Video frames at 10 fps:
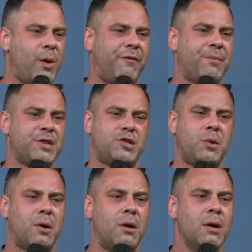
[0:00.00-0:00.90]
from the
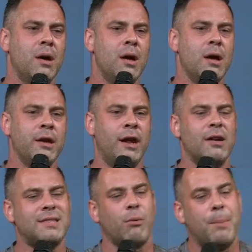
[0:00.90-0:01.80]
shore.
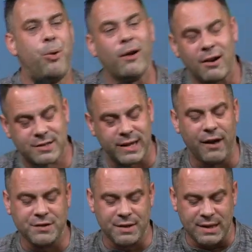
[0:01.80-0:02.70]
It's like we put
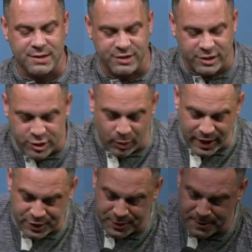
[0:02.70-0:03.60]
ourselves in these
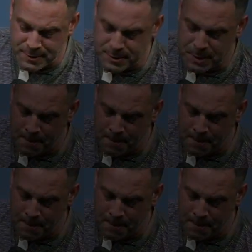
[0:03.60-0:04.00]
situations